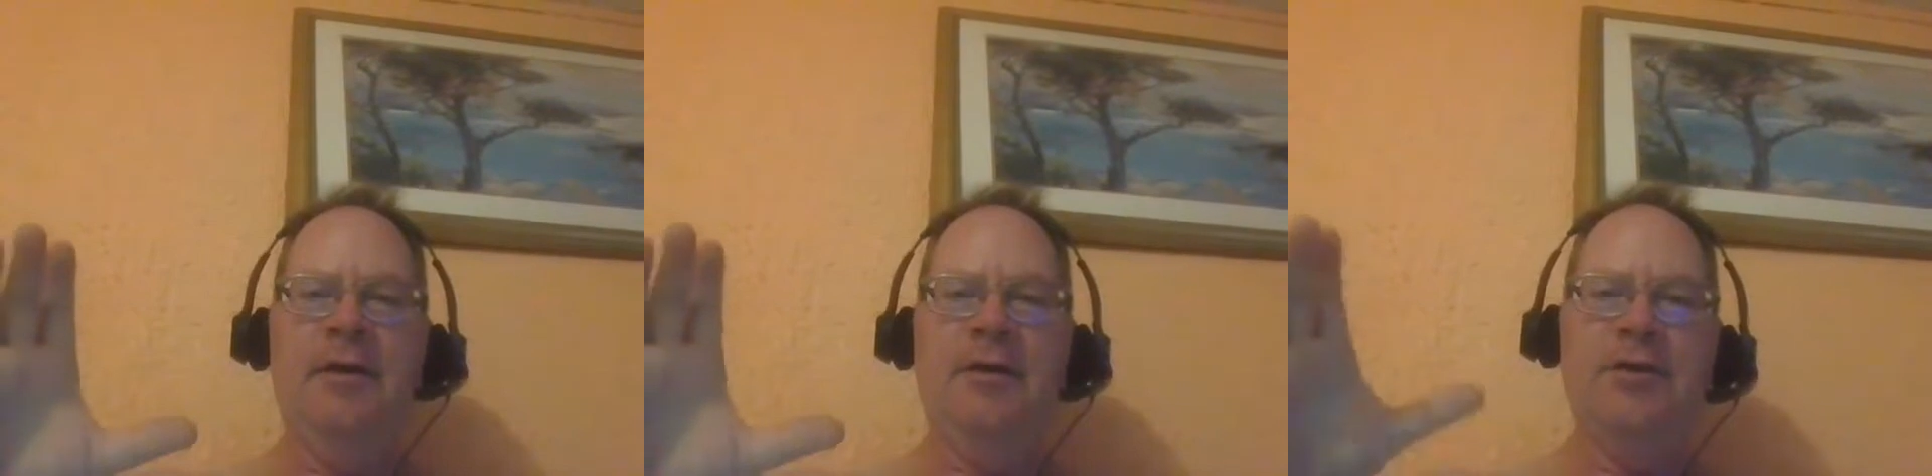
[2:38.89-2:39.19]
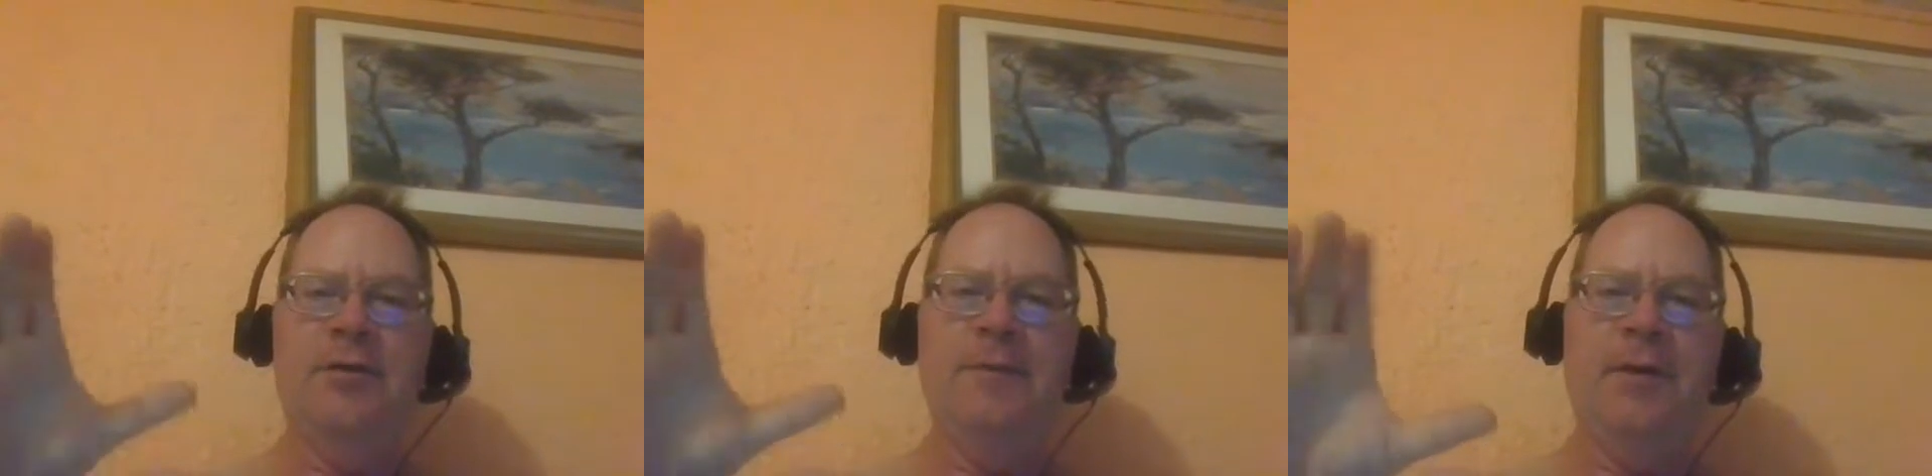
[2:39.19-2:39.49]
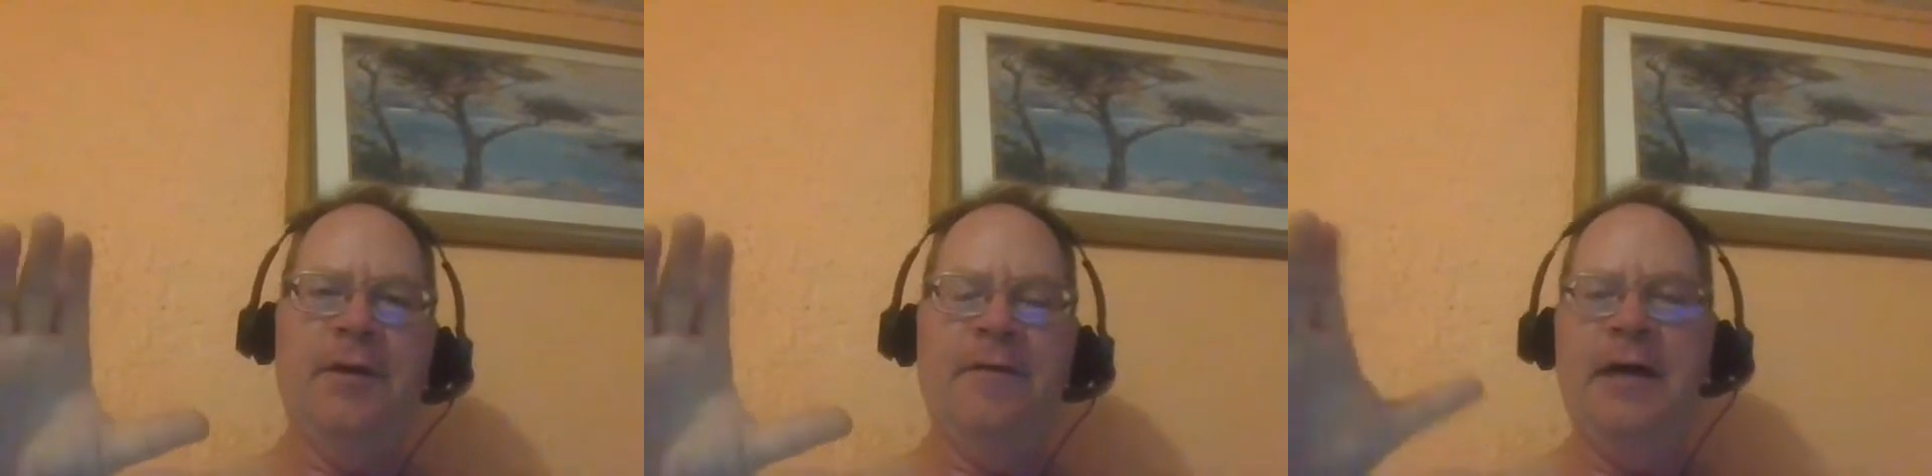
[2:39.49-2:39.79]
or
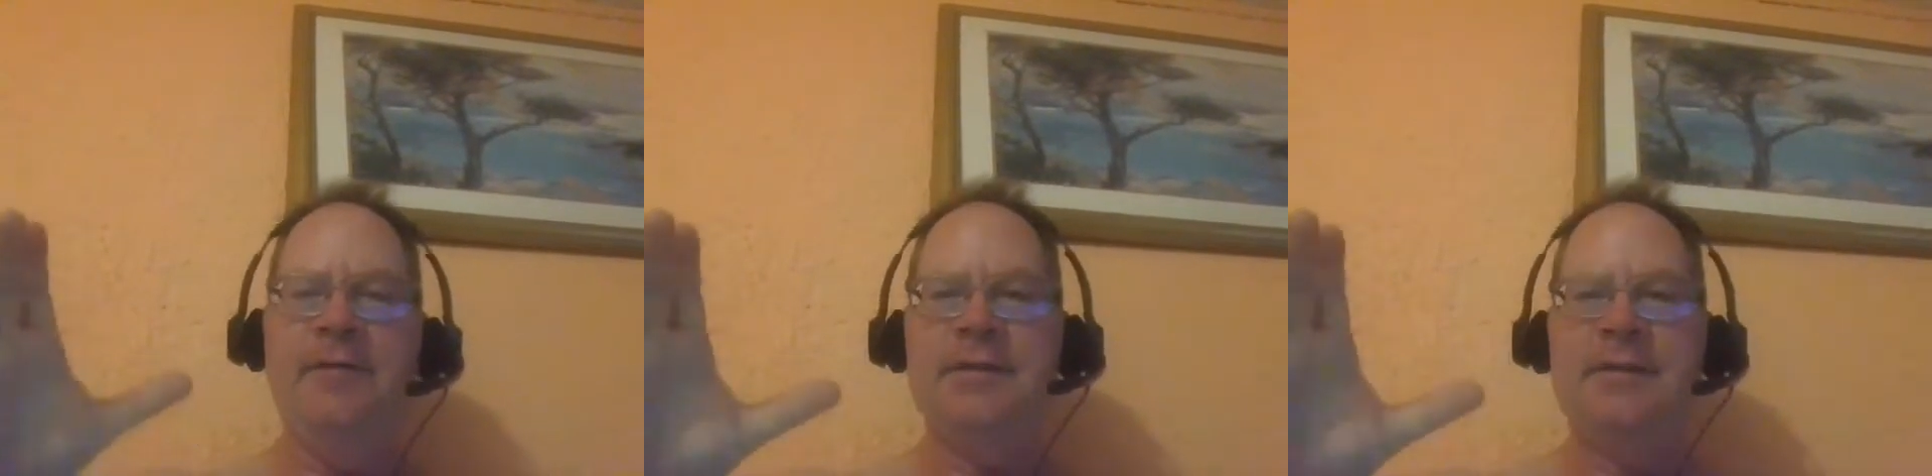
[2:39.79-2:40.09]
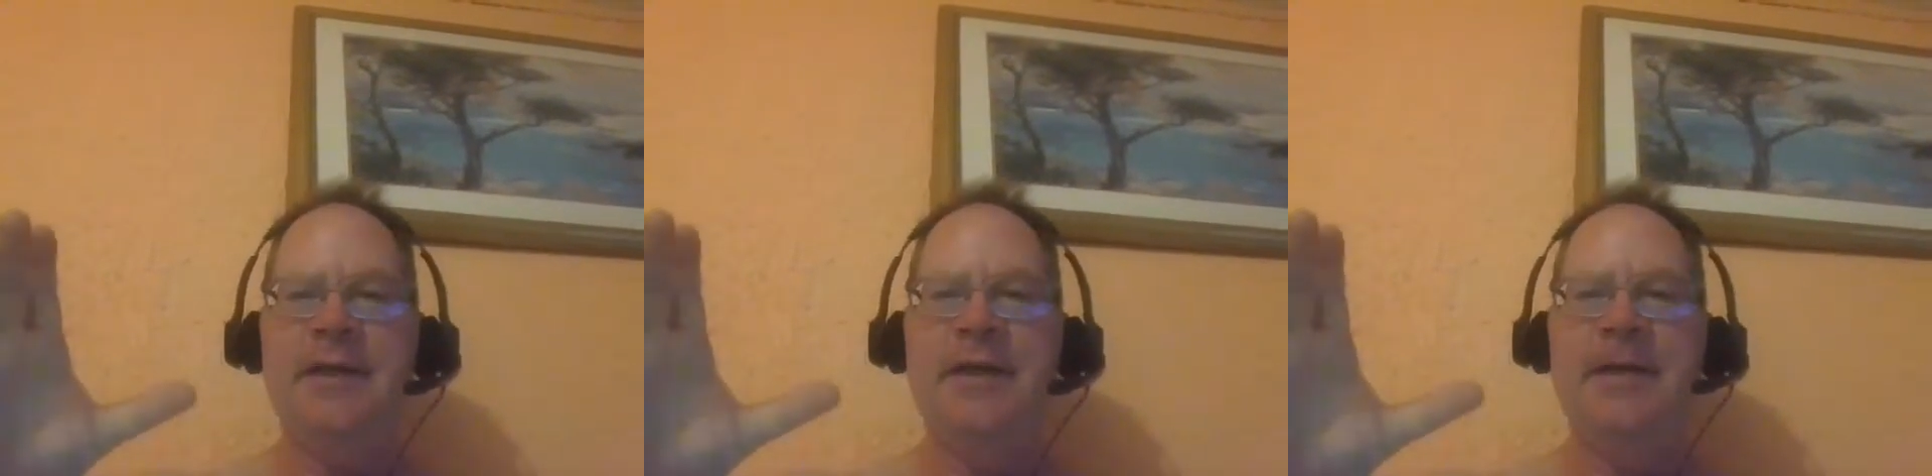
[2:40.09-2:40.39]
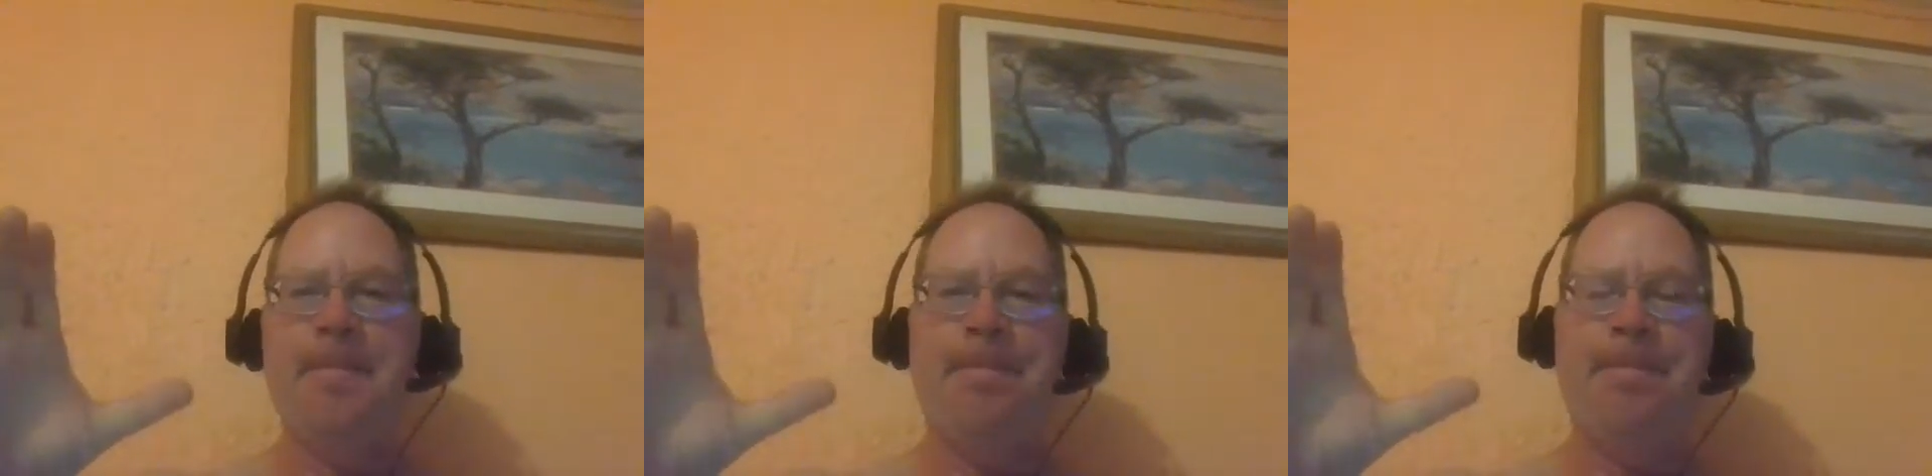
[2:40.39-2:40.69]
2:45, let's say.